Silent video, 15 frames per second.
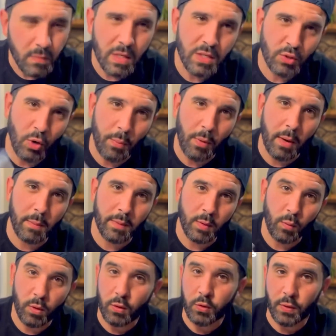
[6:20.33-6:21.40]
So I probably
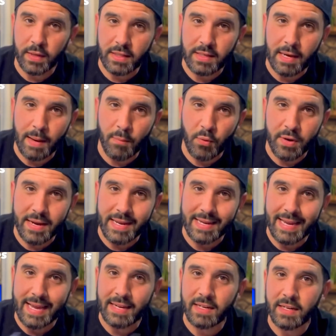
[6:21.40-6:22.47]
will grade the 9.8
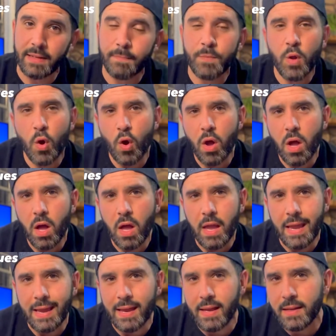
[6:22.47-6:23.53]
candidate
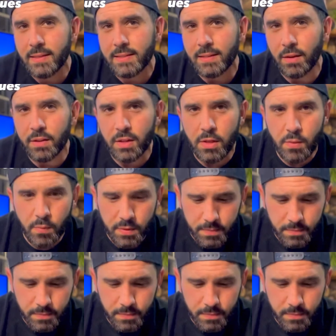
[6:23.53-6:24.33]
and sell the other one.